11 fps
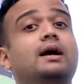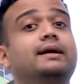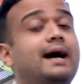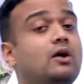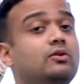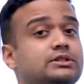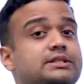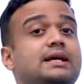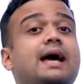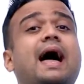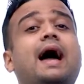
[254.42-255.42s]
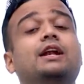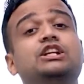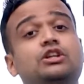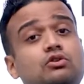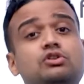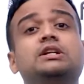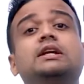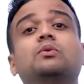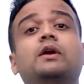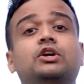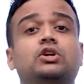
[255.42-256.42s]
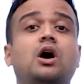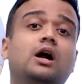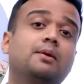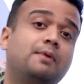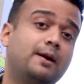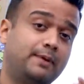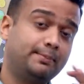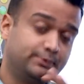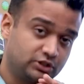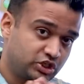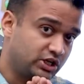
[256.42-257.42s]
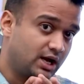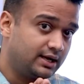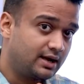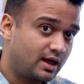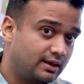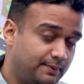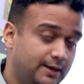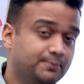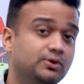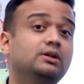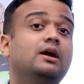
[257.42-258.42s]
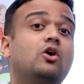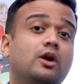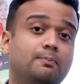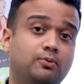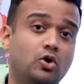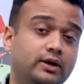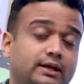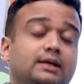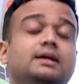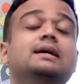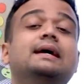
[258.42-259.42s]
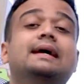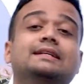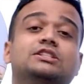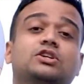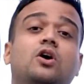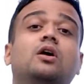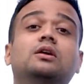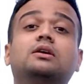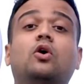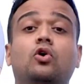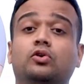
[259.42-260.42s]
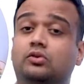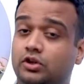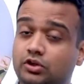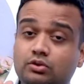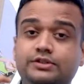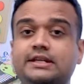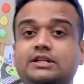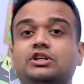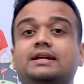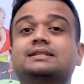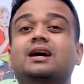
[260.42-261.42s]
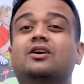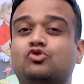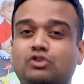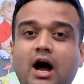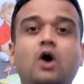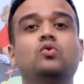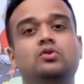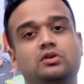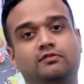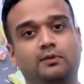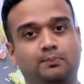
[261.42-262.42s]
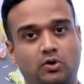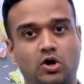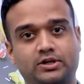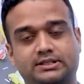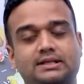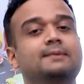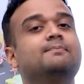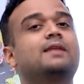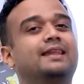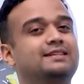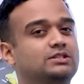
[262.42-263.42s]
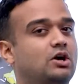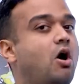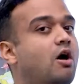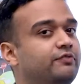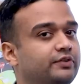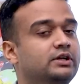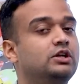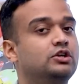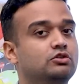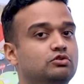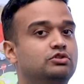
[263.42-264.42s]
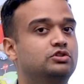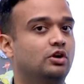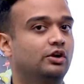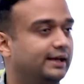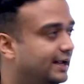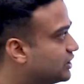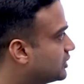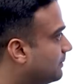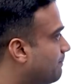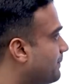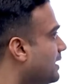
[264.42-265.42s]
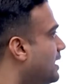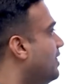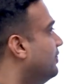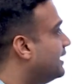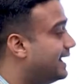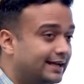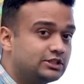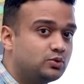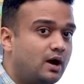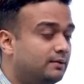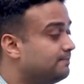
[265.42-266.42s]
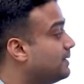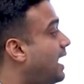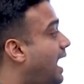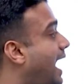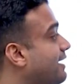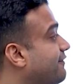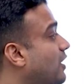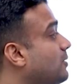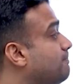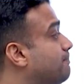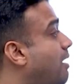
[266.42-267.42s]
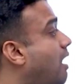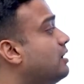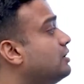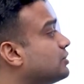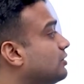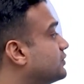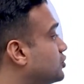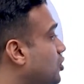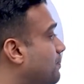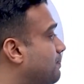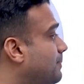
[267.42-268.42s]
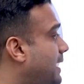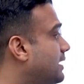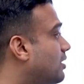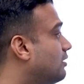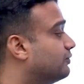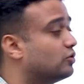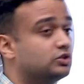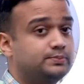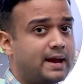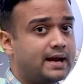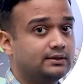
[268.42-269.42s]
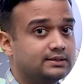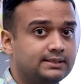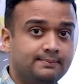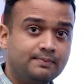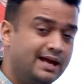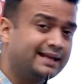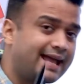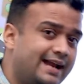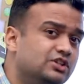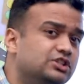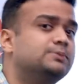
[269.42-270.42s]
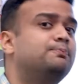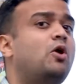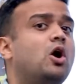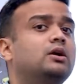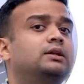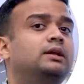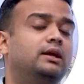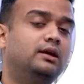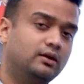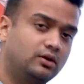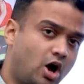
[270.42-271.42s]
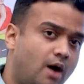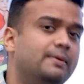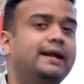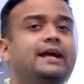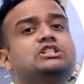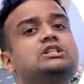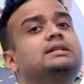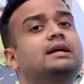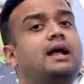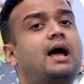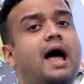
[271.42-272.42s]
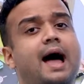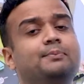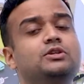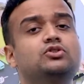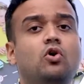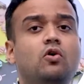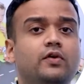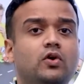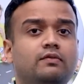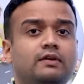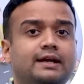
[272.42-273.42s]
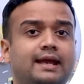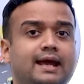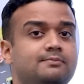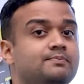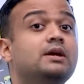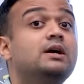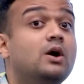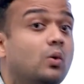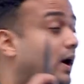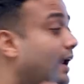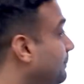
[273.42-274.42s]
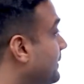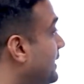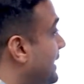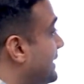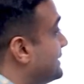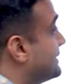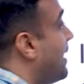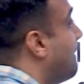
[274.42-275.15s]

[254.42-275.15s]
are nouns and usually when you talk about people cheering other people or applauding, it's called, or the usage is a round of applause, and there's an often used collocation. The next one, I found bars of soap made of rose petals. Can you spot the combination that happens over and over again? Well, it is